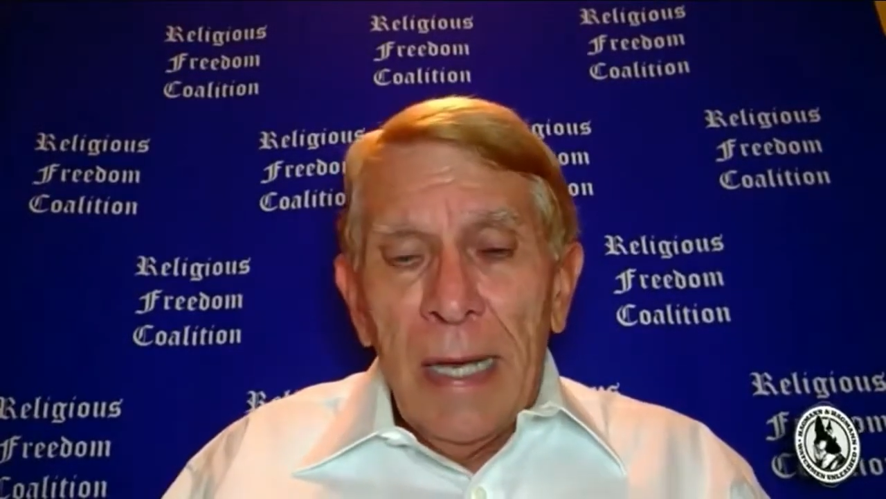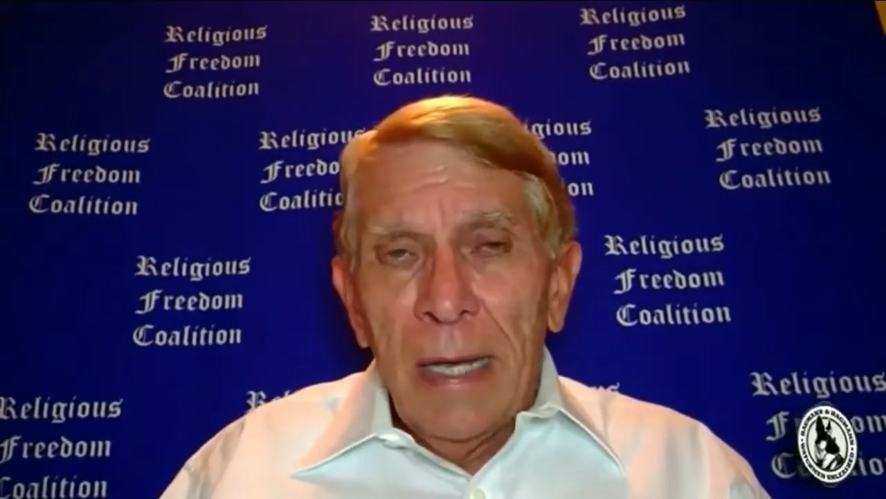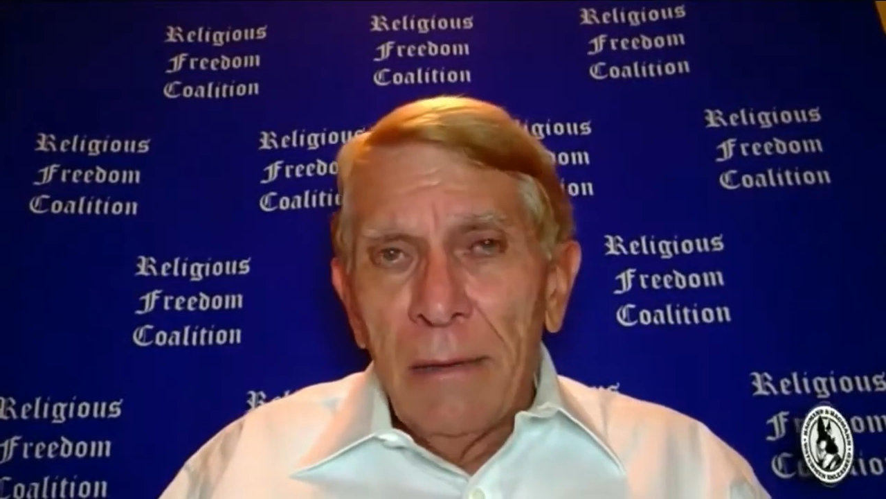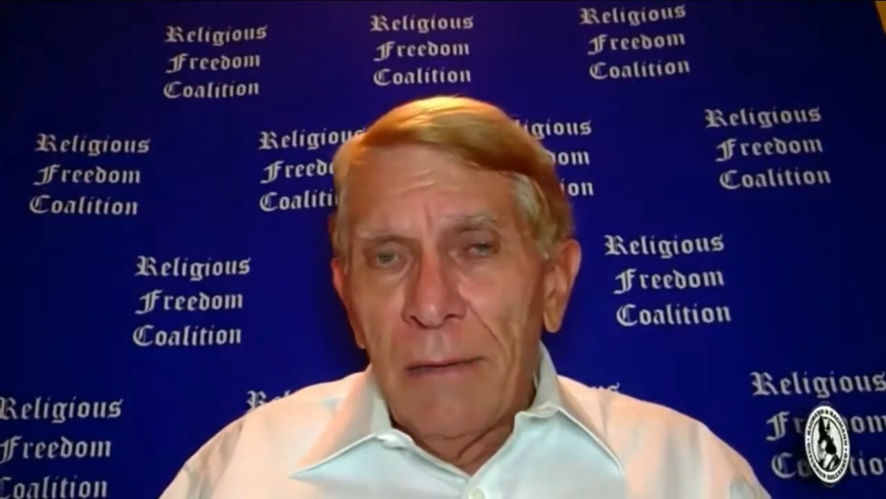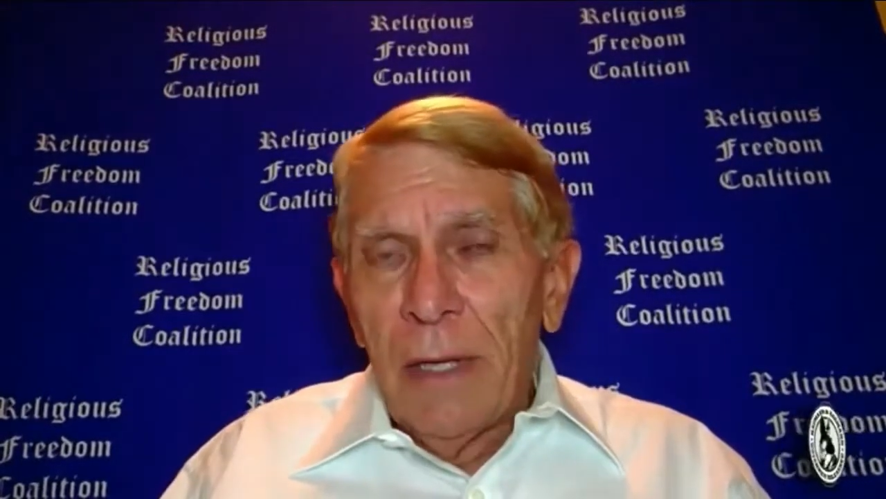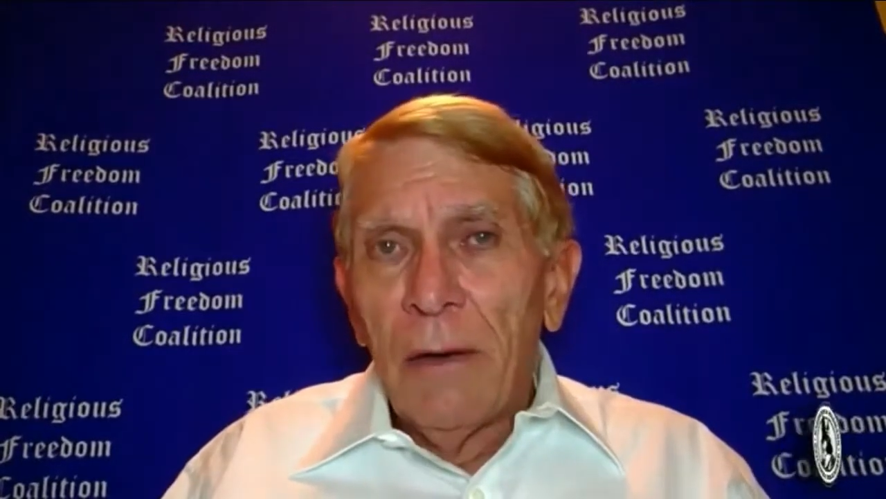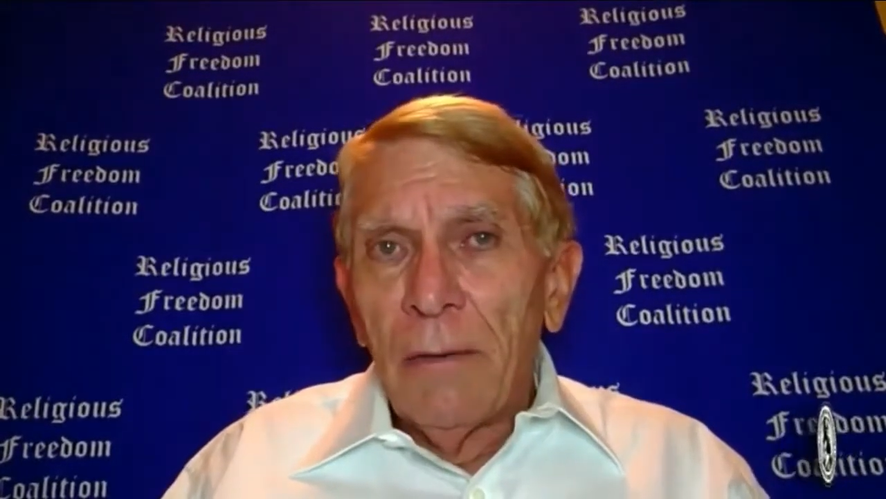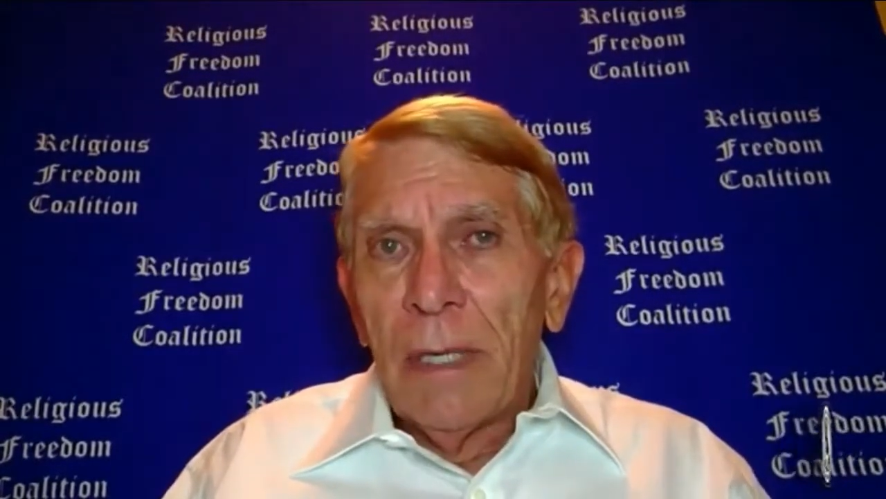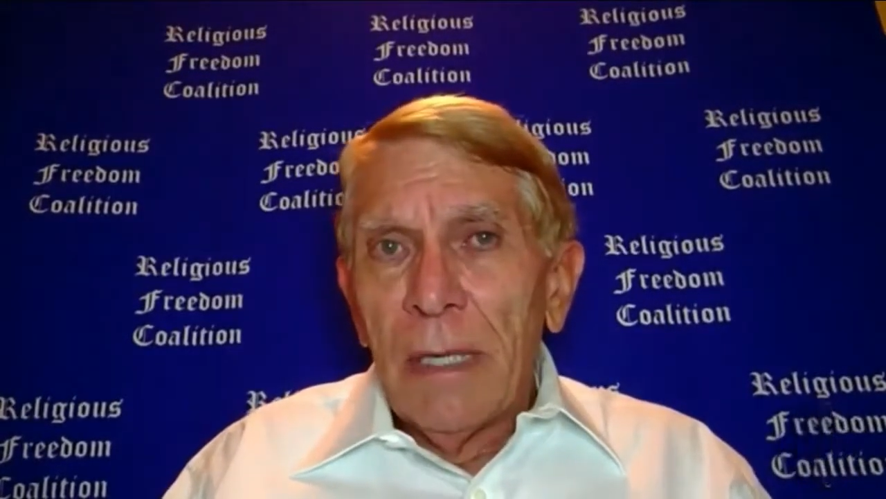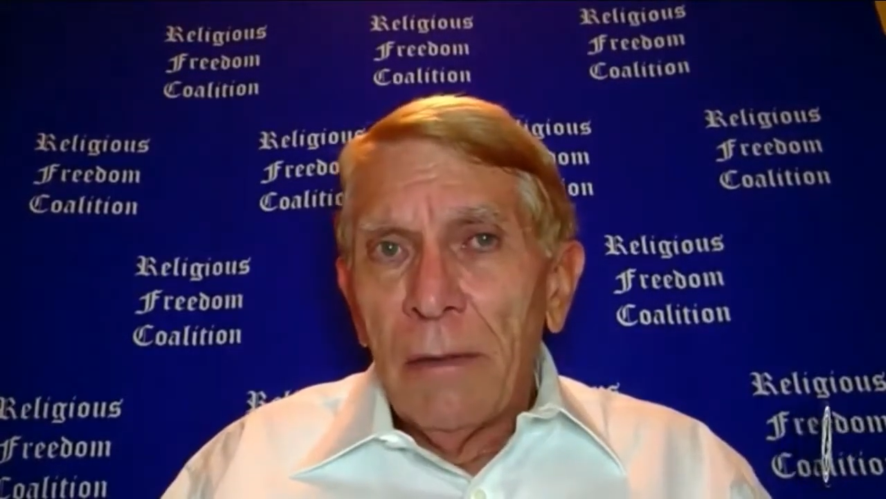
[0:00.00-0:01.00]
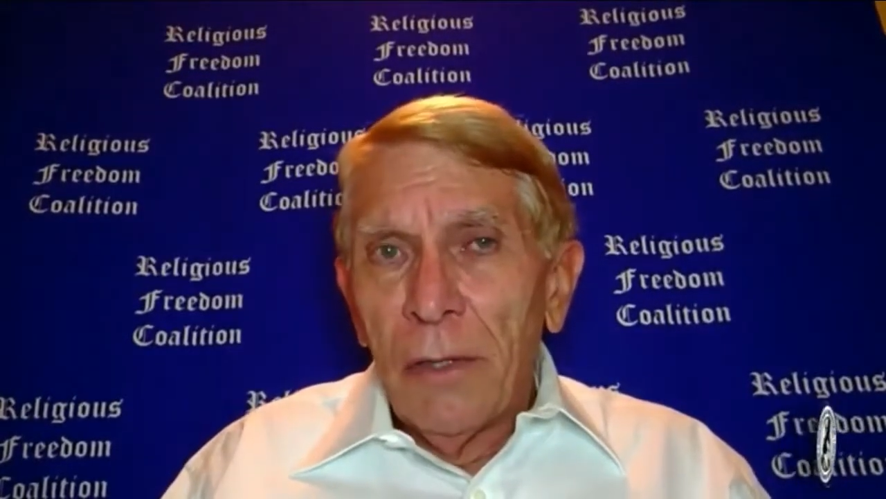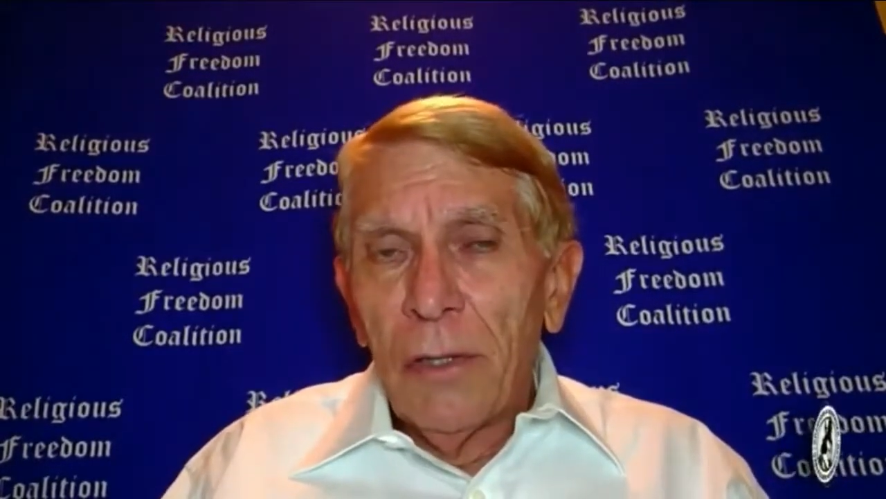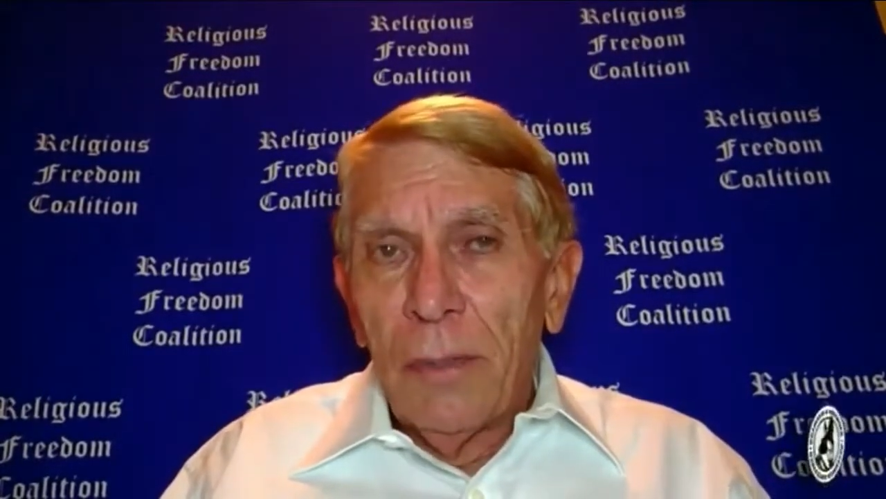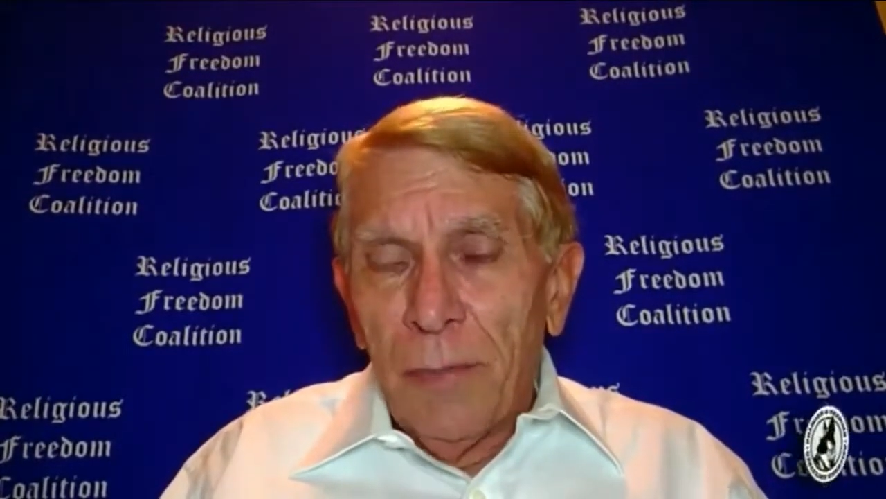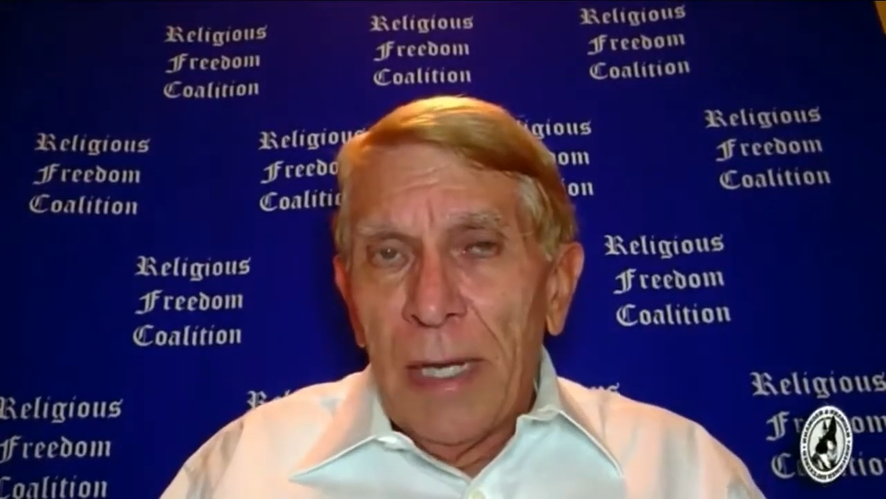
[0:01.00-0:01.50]
and the only
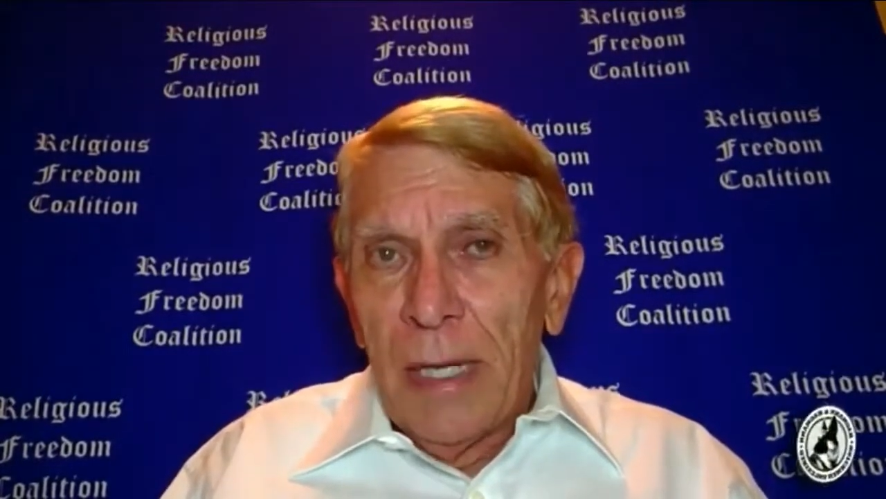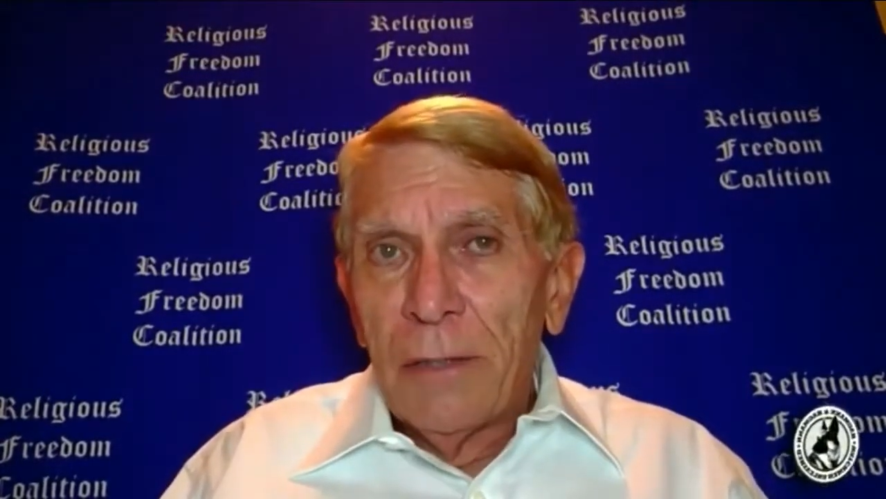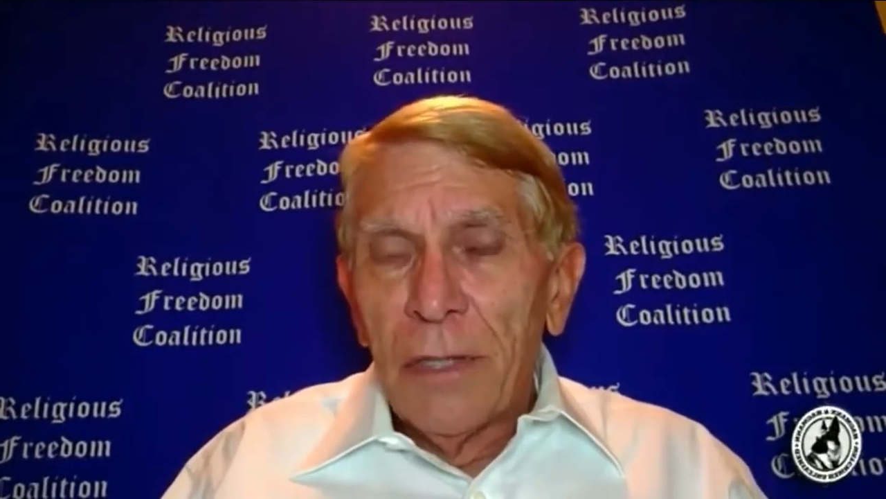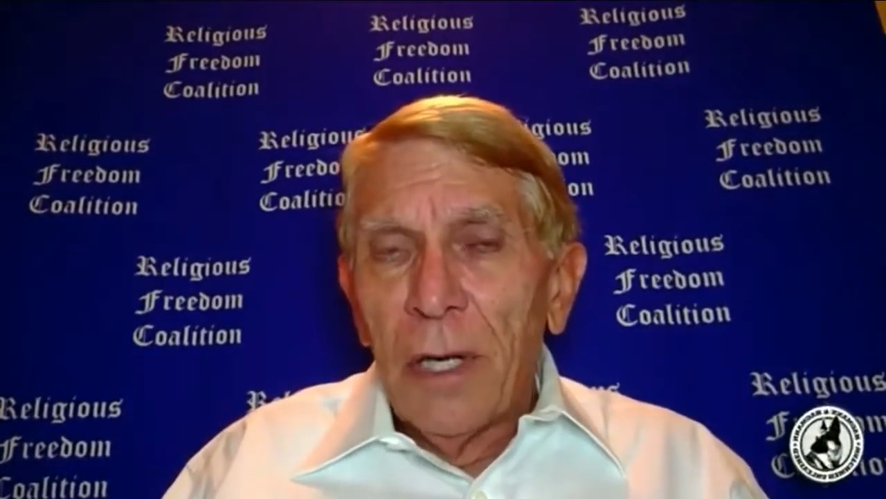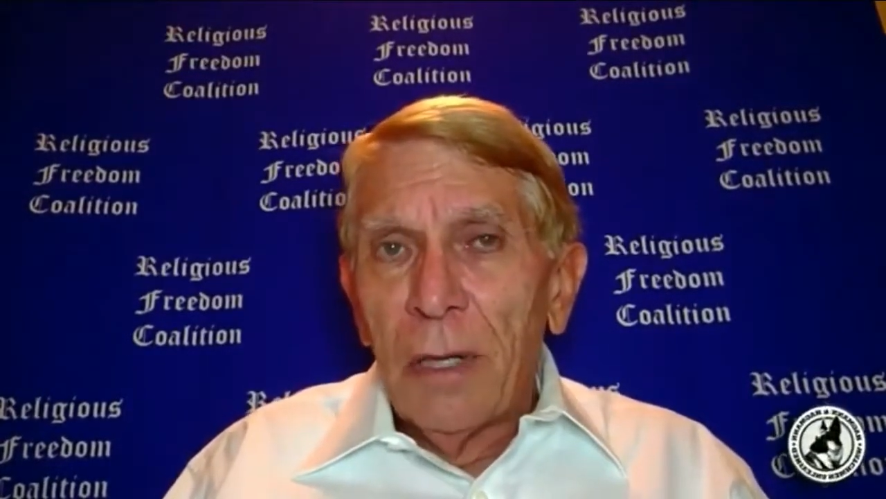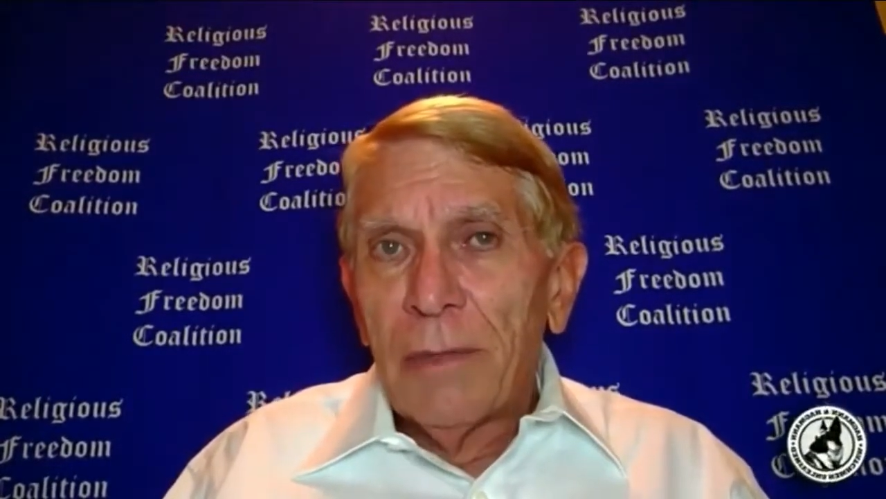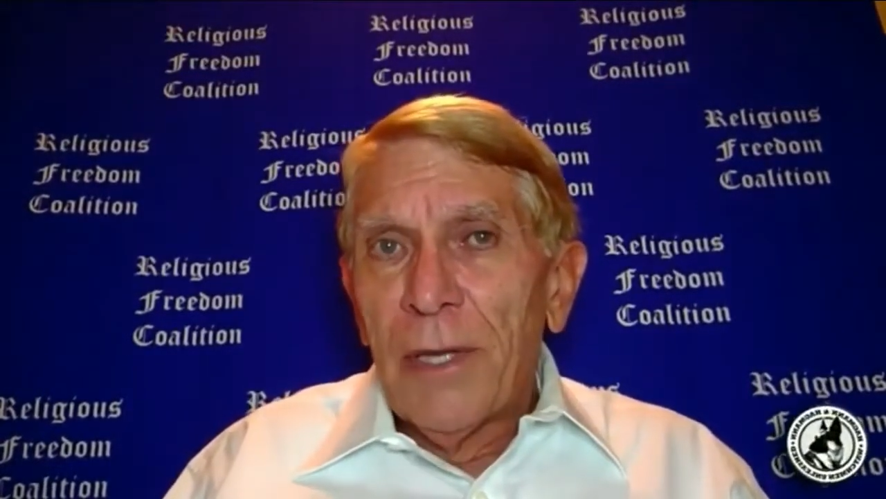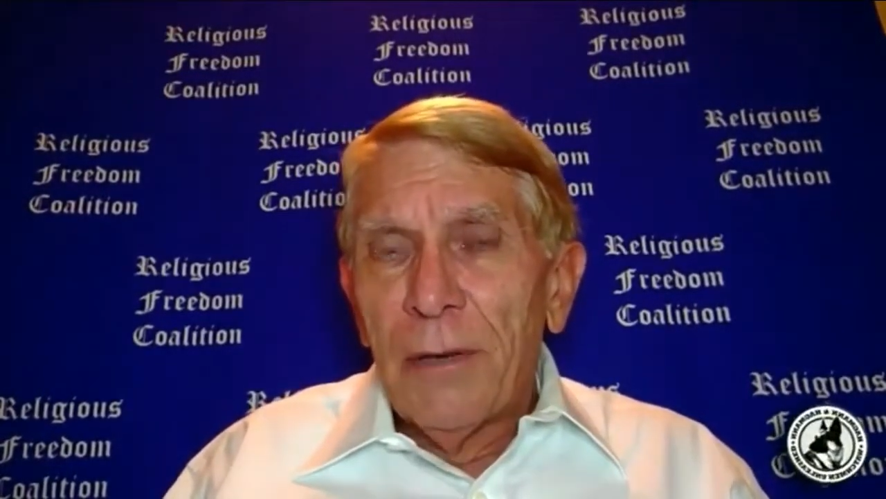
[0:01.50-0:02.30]
good paying jobs